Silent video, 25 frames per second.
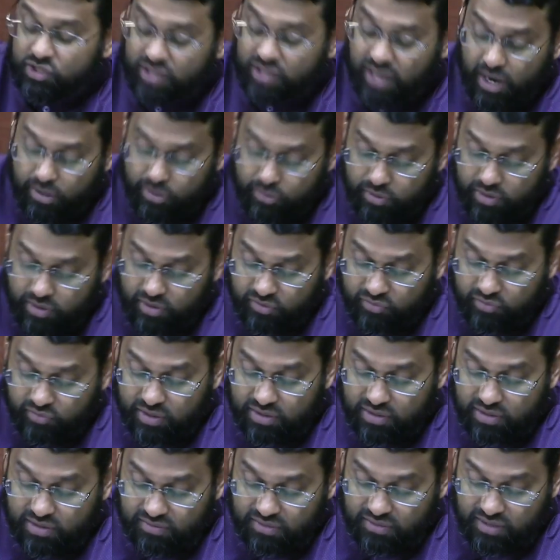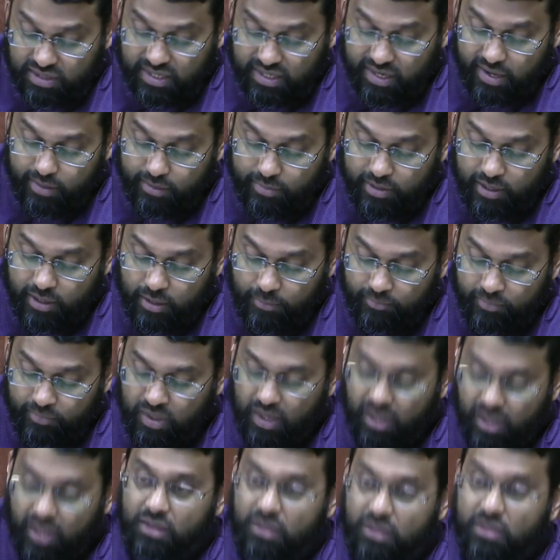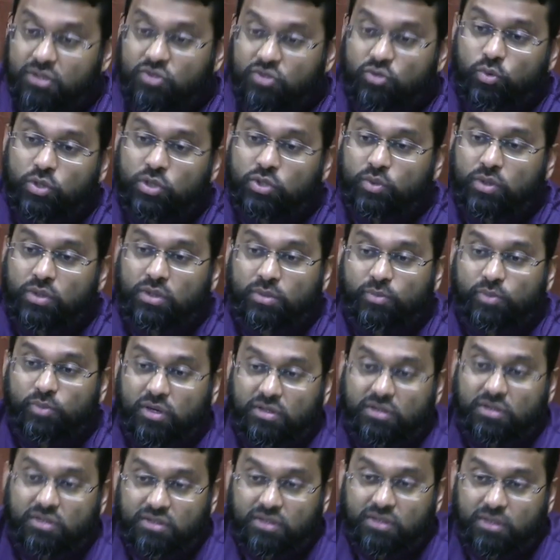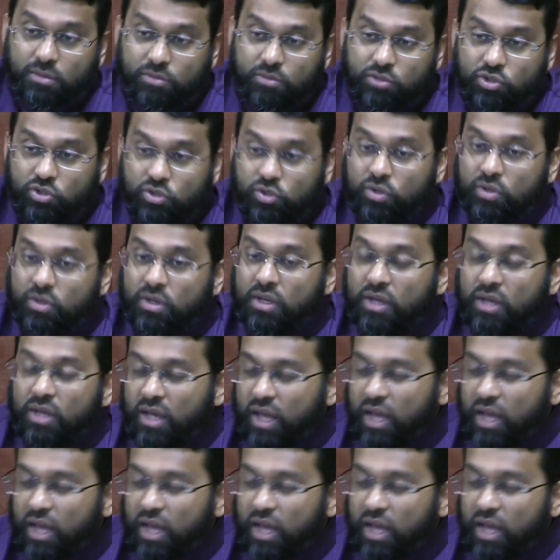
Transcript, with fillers: gathered in front of the Kaaba. And this was when the Prophet stood